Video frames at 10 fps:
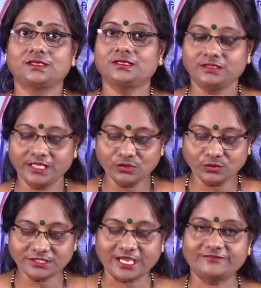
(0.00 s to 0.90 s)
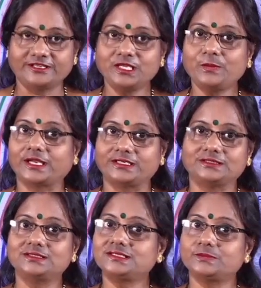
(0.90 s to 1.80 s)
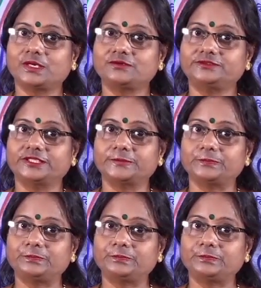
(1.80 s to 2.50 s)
They don't have any particles above them.